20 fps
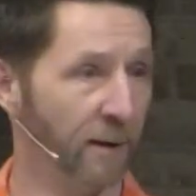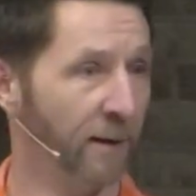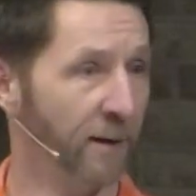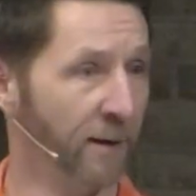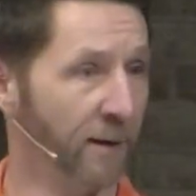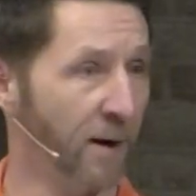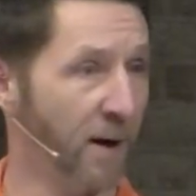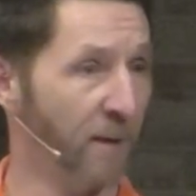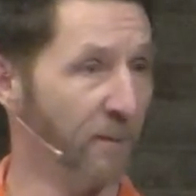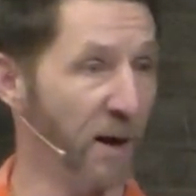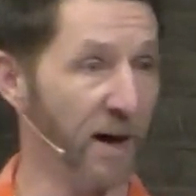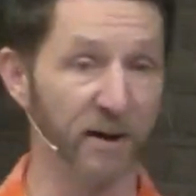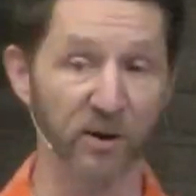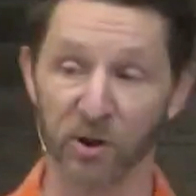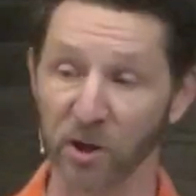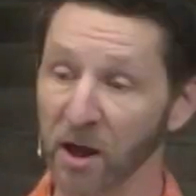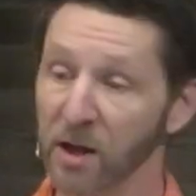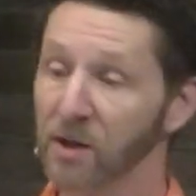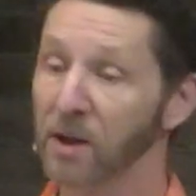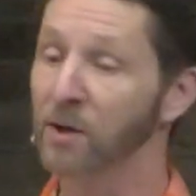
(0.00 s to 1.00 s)
You know, I'm like,
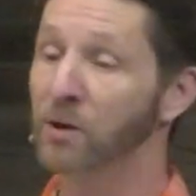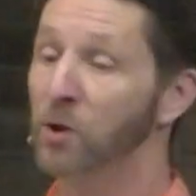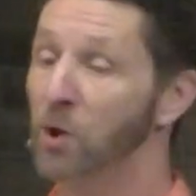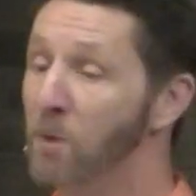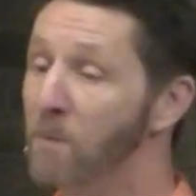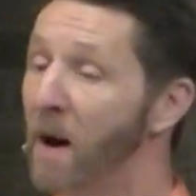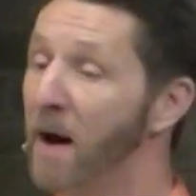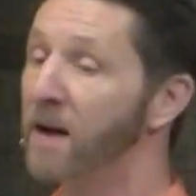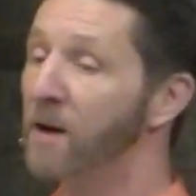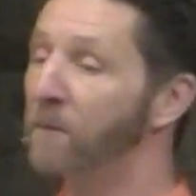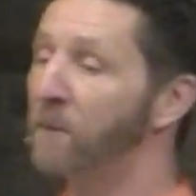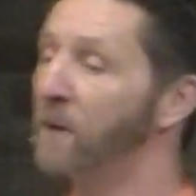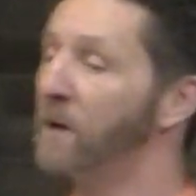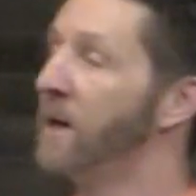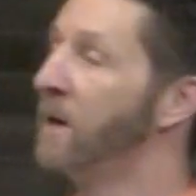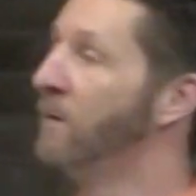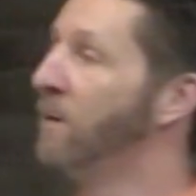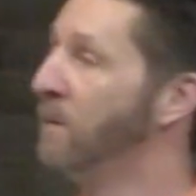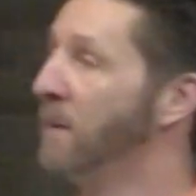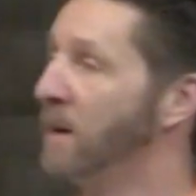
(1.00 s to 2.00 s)
Jesus, you might have
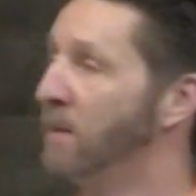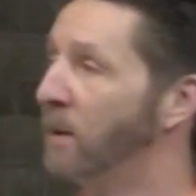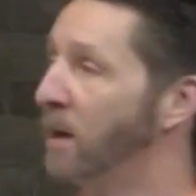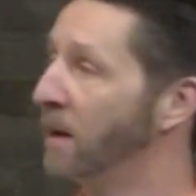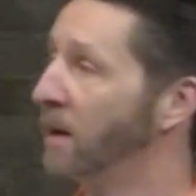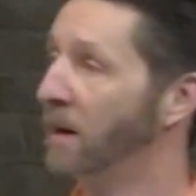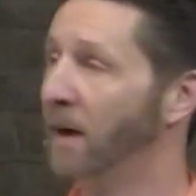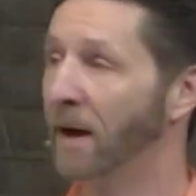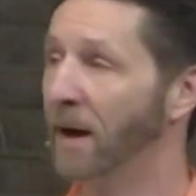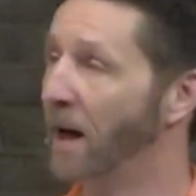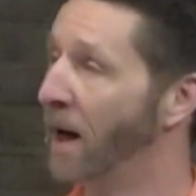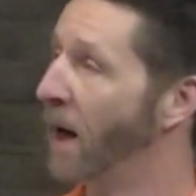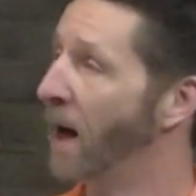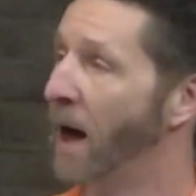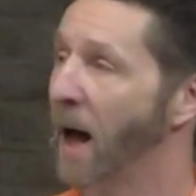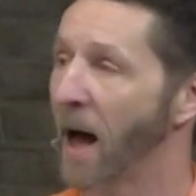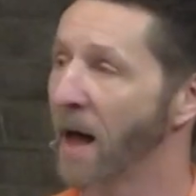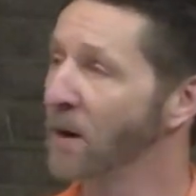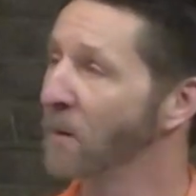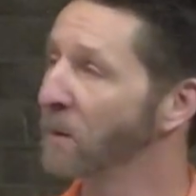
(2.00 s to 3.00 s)
forgiven me, but
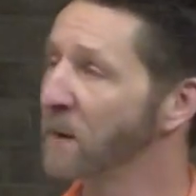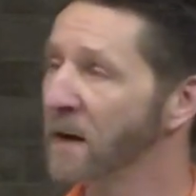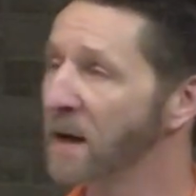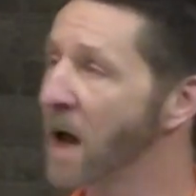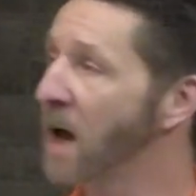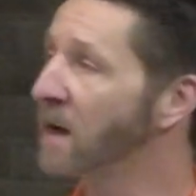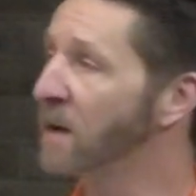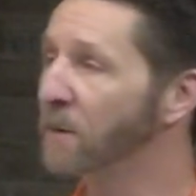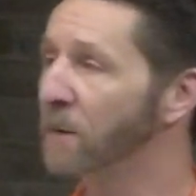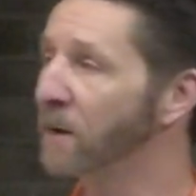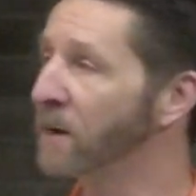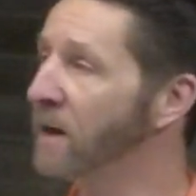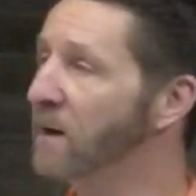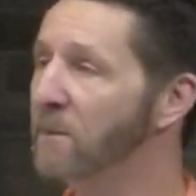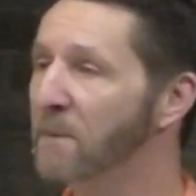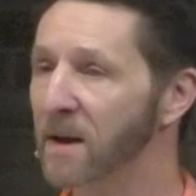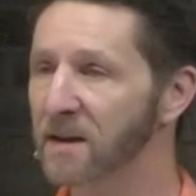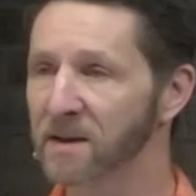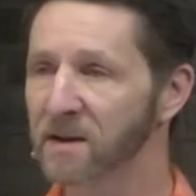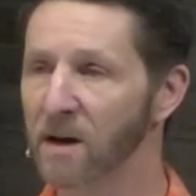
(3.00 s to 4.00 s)
I don't think I can
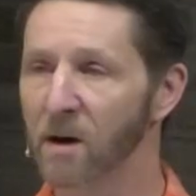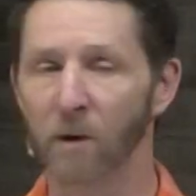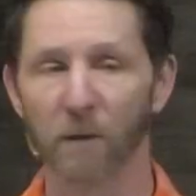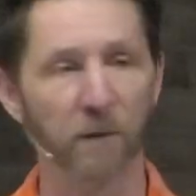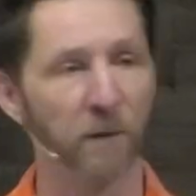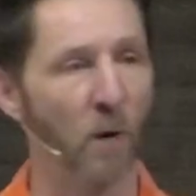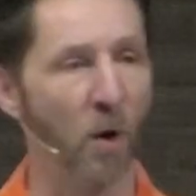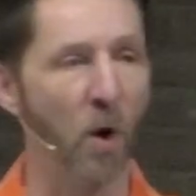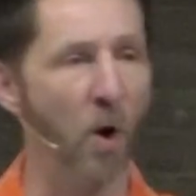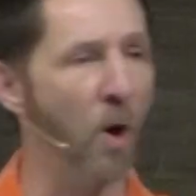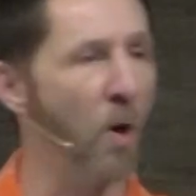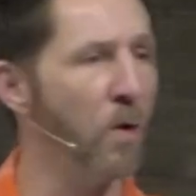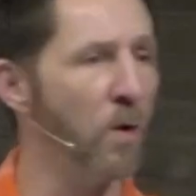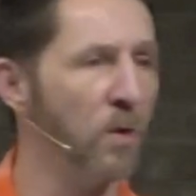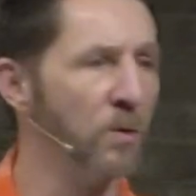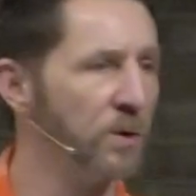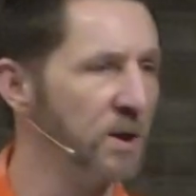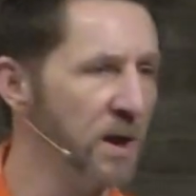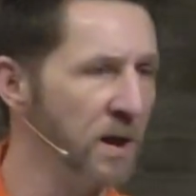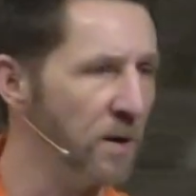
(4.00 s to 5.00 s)
forgive myself for all
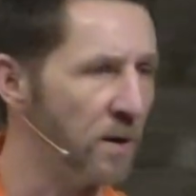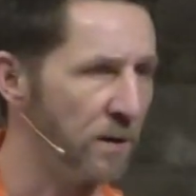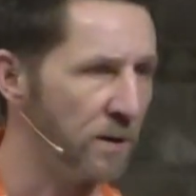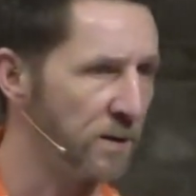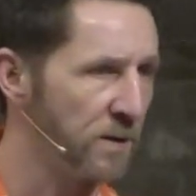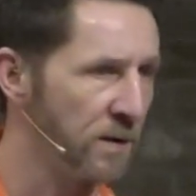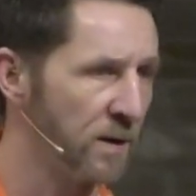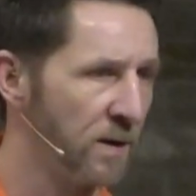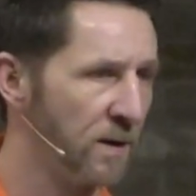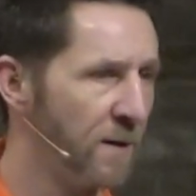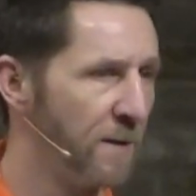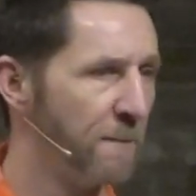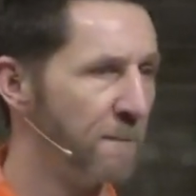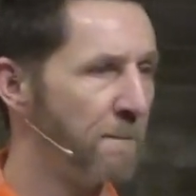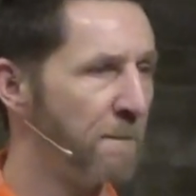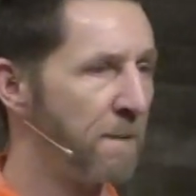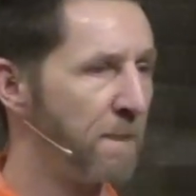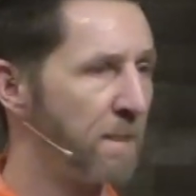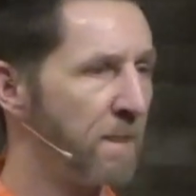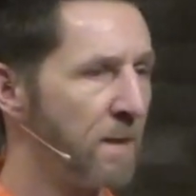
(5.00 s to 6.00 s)
those years.
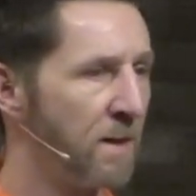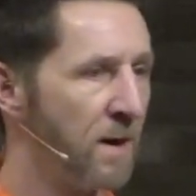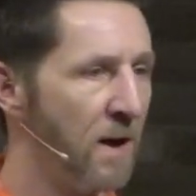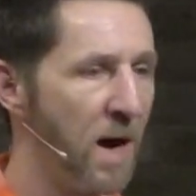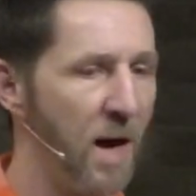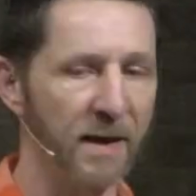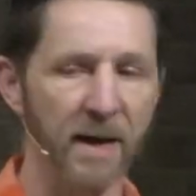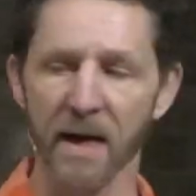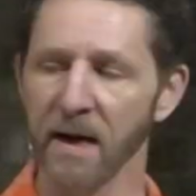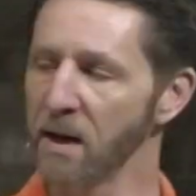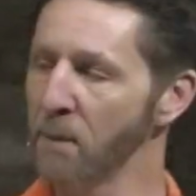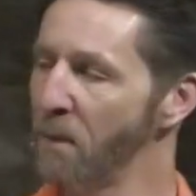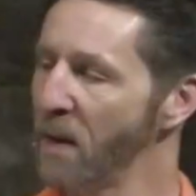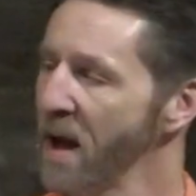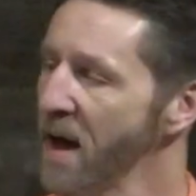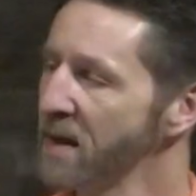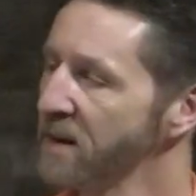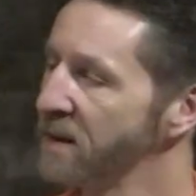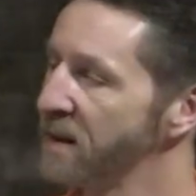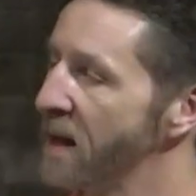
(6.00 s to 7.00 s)
I can't get
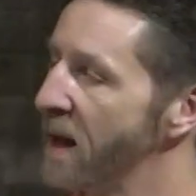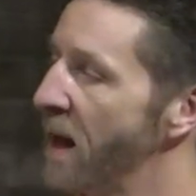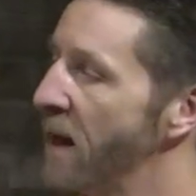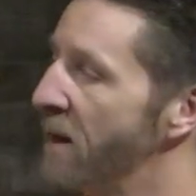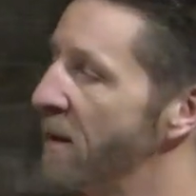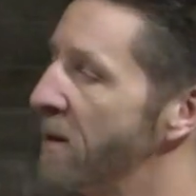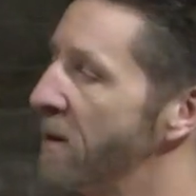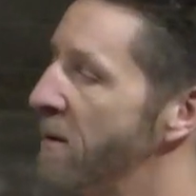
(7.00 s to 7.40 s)
past that.